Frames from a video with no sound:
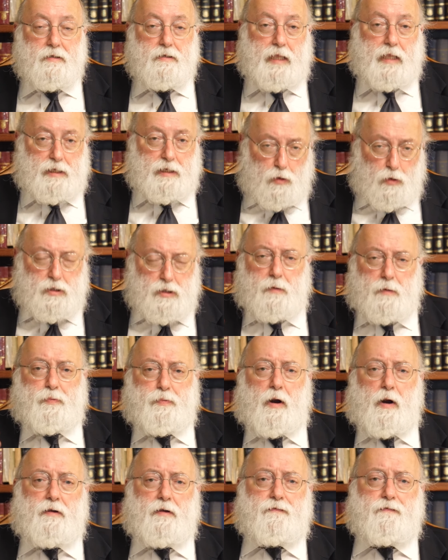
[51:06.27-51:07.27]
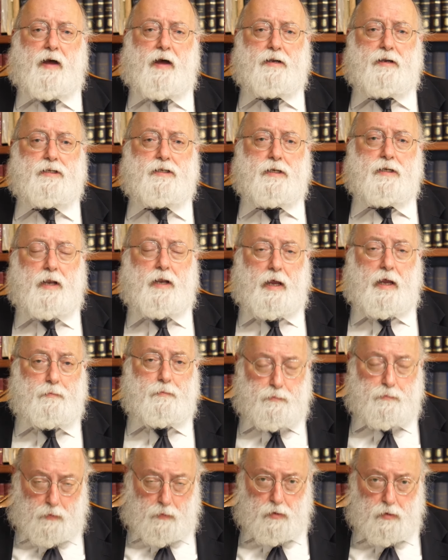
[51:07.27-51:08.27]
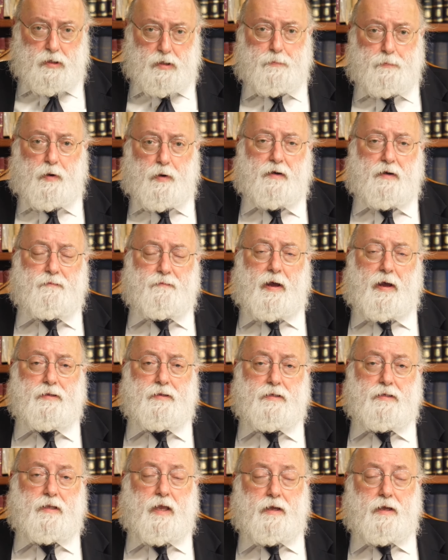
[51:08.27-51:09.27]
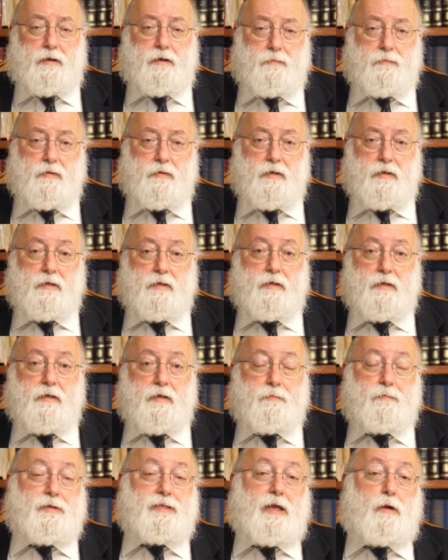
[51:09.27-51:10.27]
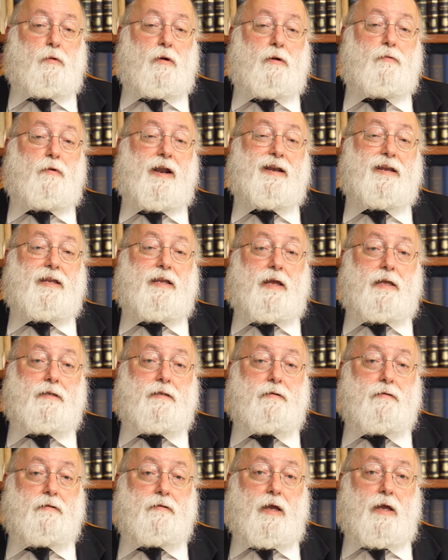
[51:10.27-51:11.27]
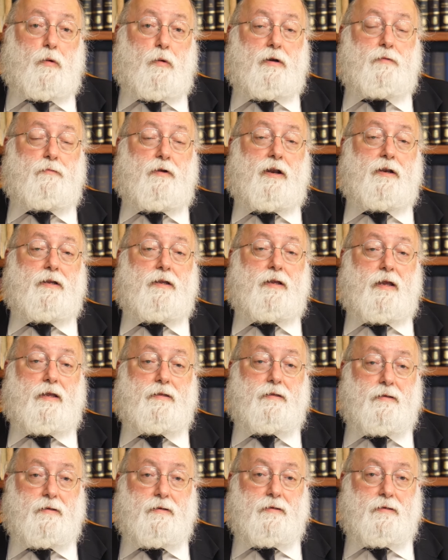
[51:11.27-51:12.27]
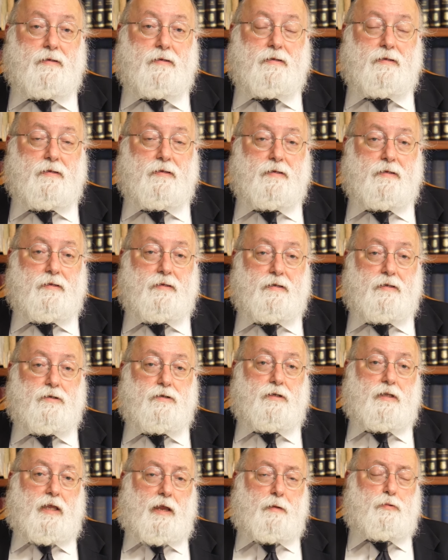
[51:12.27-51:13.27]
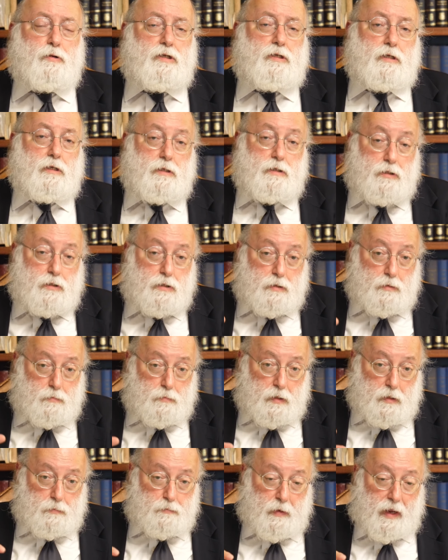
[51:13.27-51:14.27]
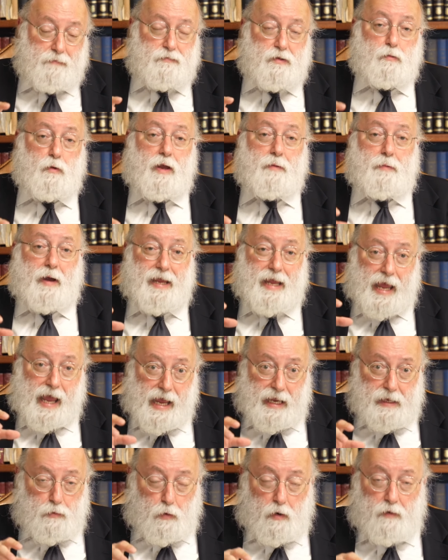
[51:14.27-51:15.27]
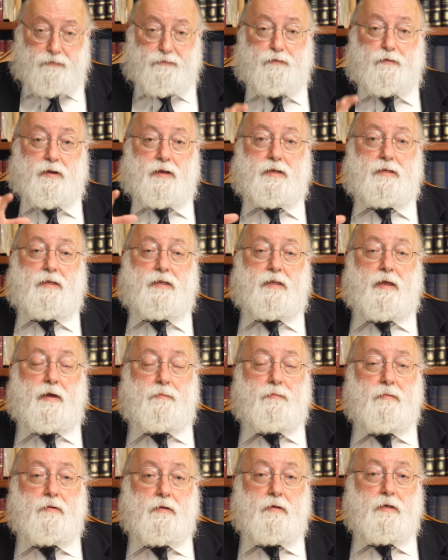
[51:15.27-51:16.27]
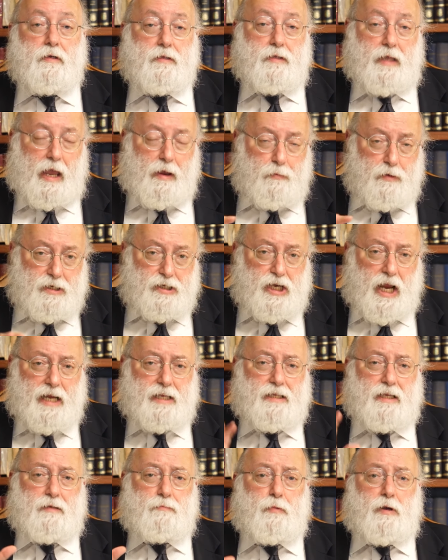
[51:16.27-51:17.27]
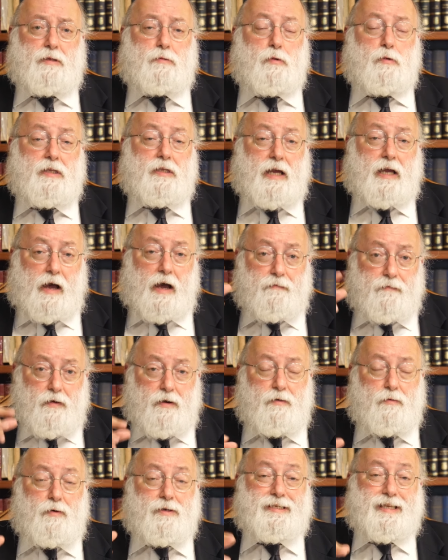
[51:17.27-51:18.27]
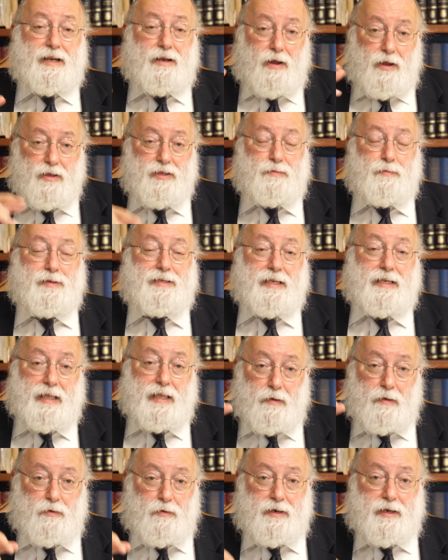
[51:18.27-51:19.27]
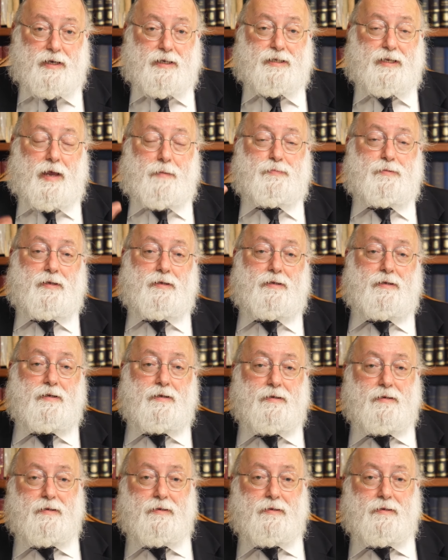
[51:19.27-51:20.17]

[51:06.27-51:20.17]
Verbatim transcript: That's also part of Har Sinai, also part of Matan Torah. But they weren't ready yet. They weren't ready yet. So the Abish paved the way by offering it to them. They rejected, but the kavanah was that ultimately they would accept it.